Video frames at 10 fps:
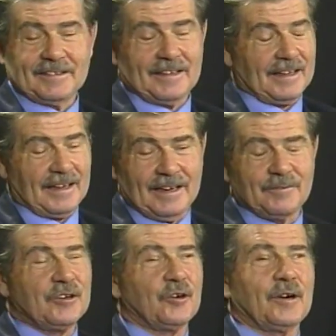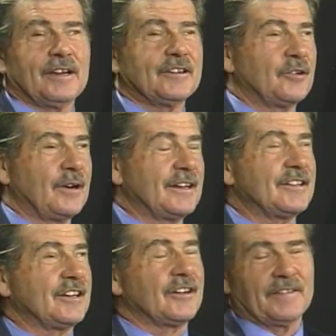I have no no
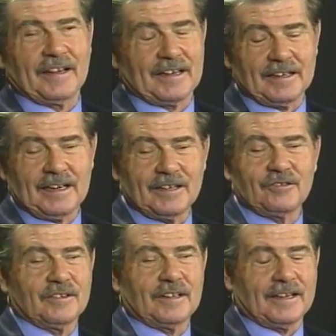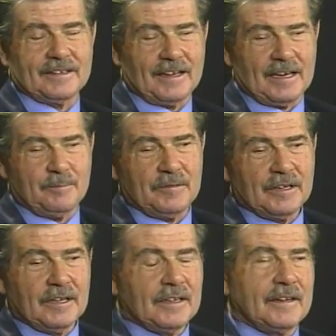idea on that. I, I don't like name
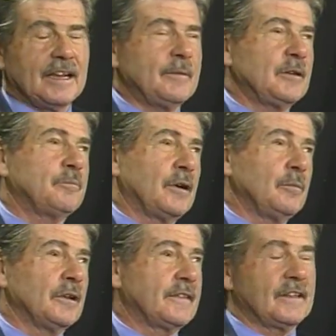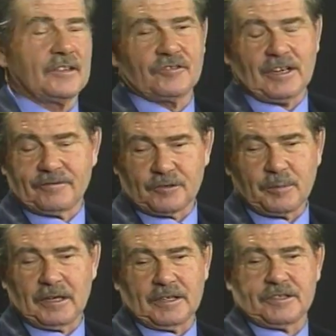naming public things after
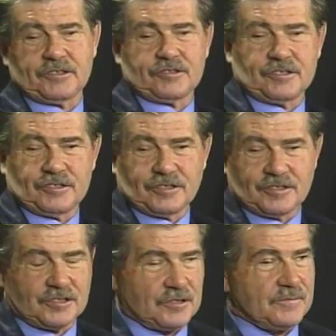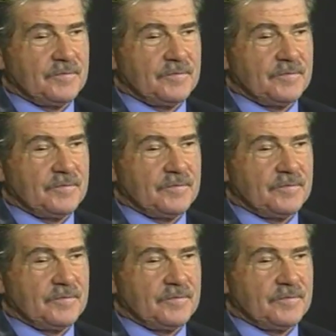politicians and so. Uh,